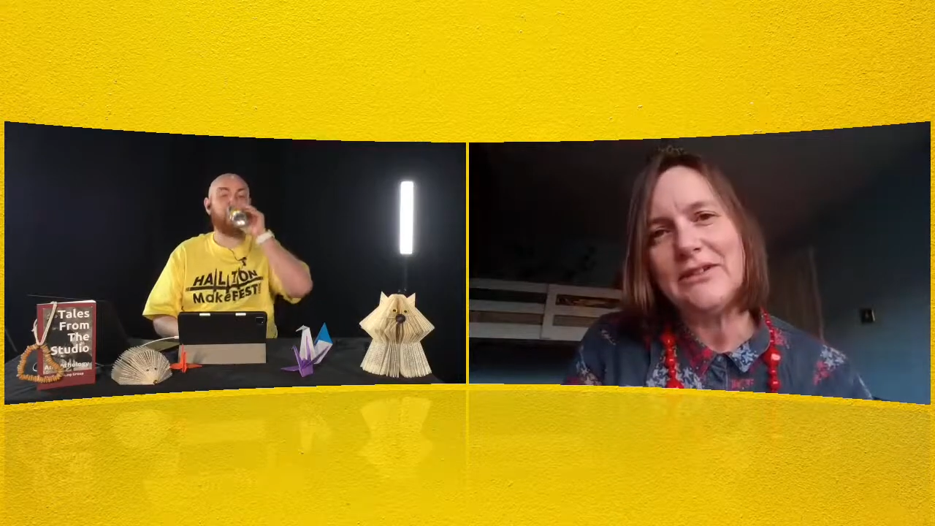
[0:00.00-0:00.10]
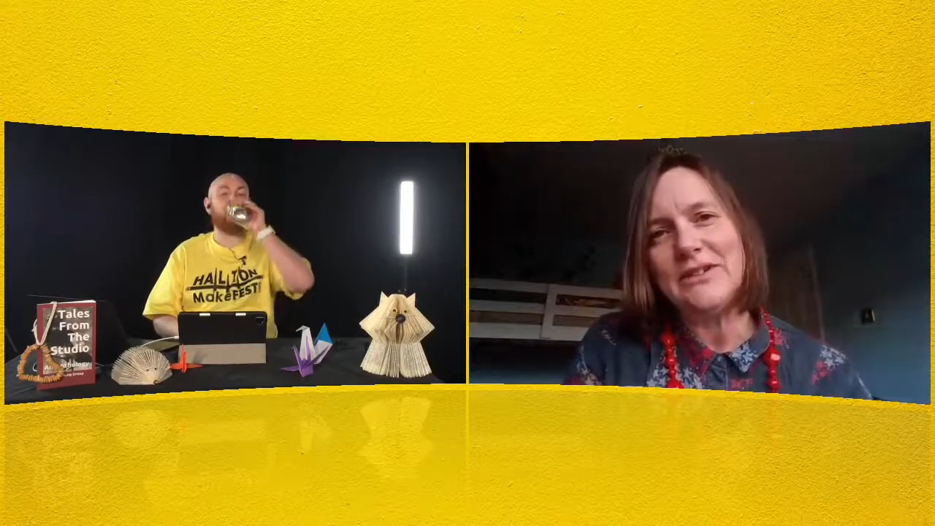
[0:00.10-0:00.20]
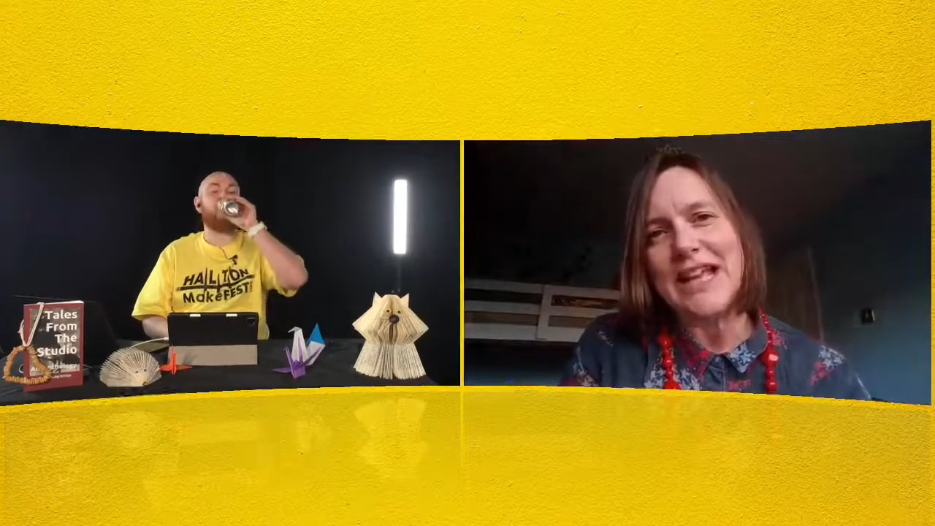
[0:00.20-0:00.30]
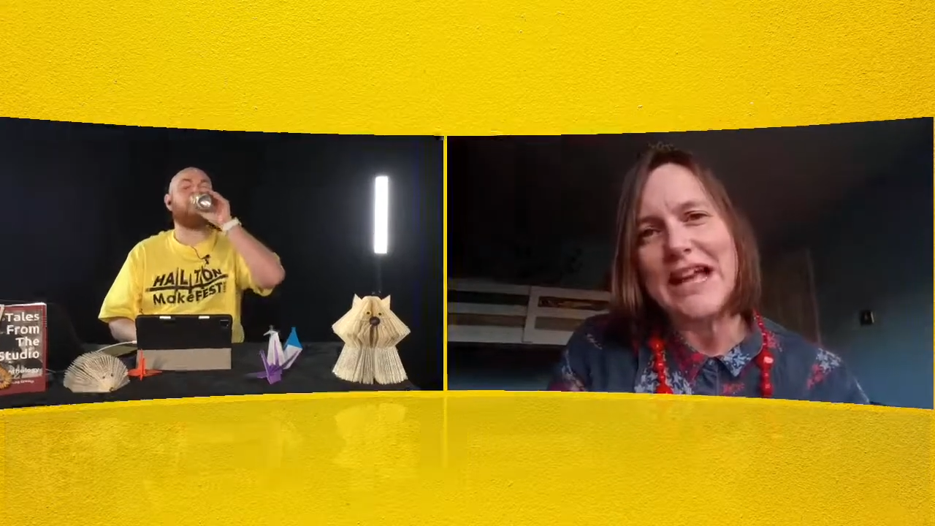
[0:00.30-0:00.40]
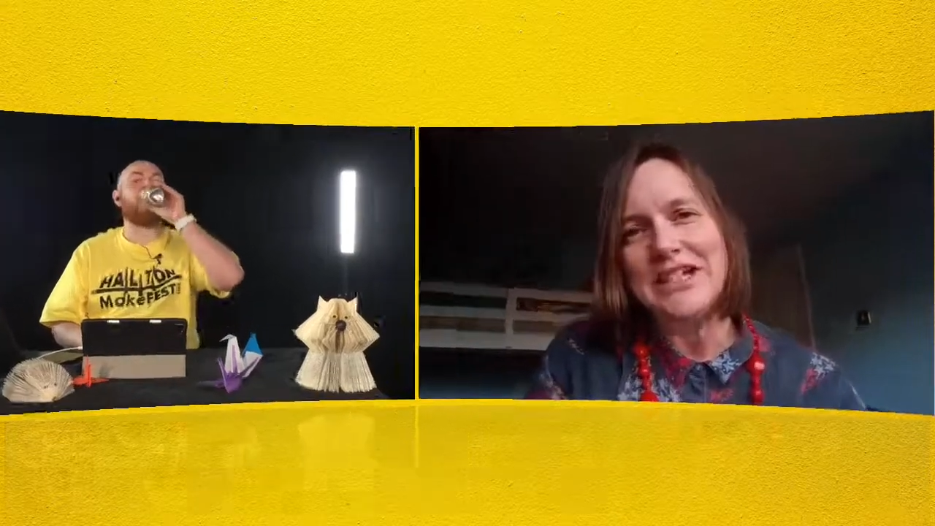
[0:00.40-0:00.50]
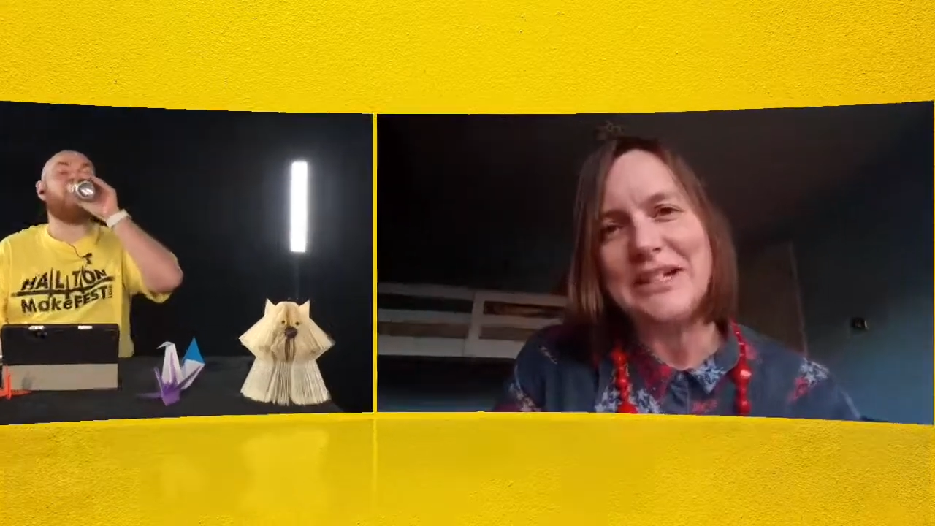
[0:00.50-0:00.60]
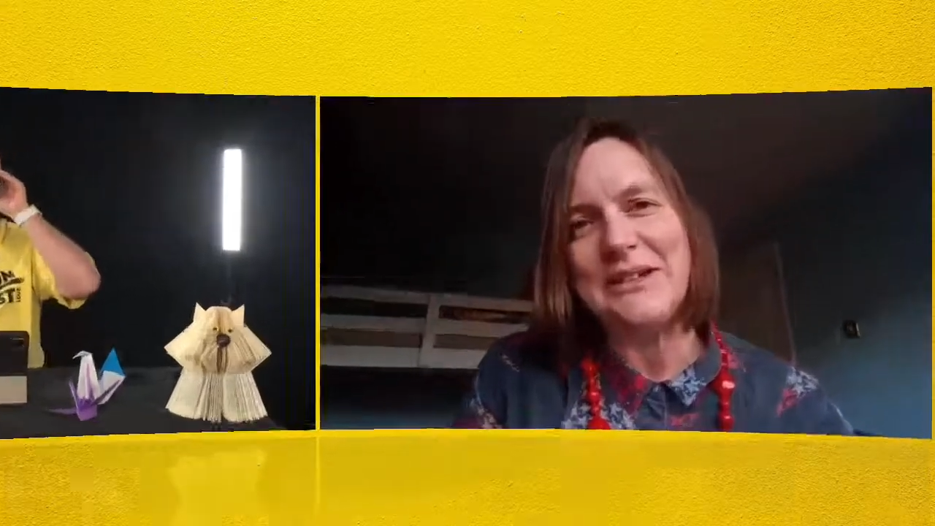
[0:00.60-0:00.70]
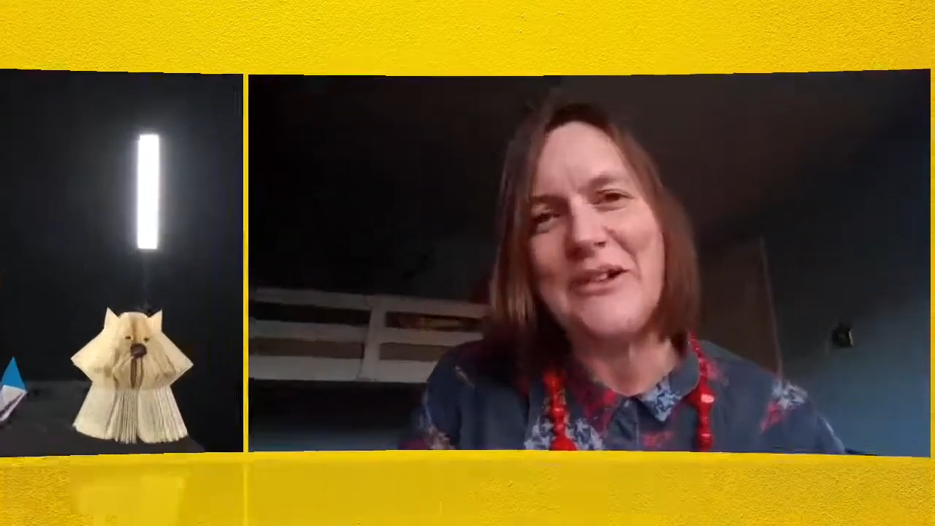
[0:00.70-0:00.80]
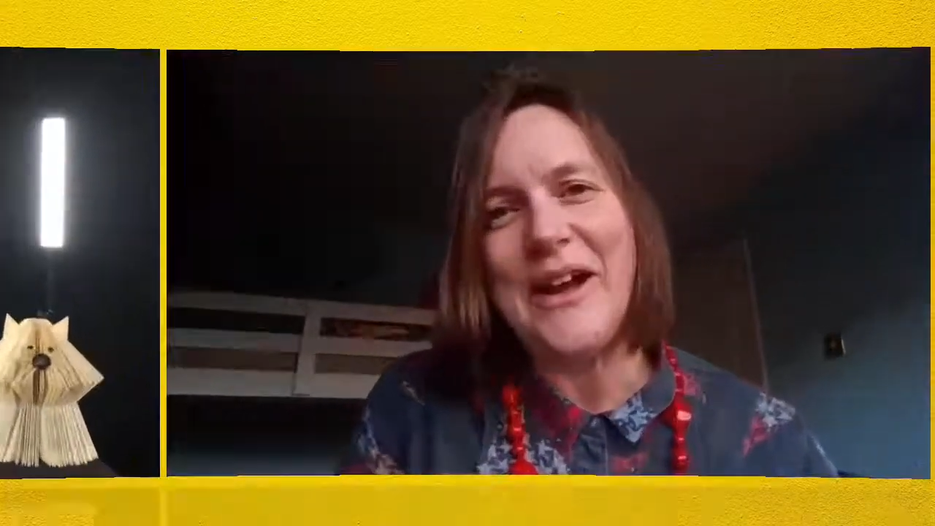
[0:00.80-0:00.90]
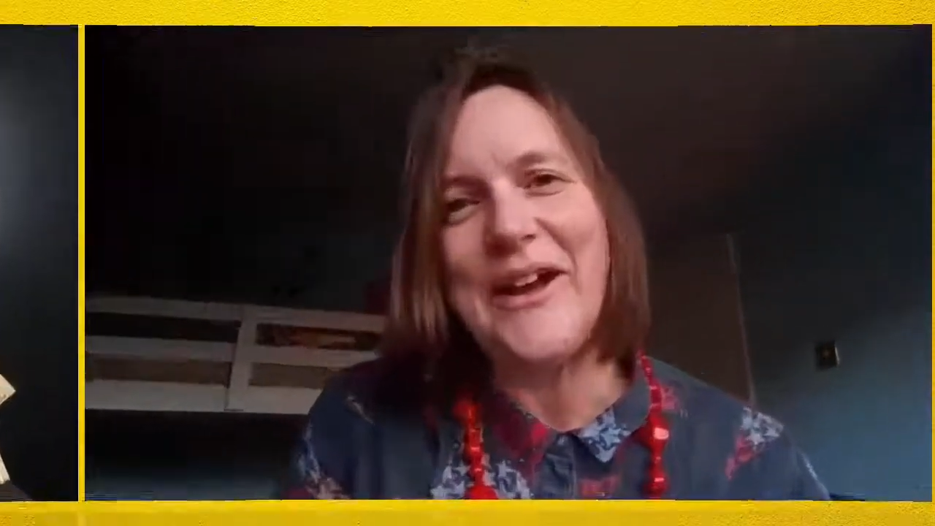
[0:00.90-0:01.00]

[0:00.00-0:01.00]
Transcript: was actually quite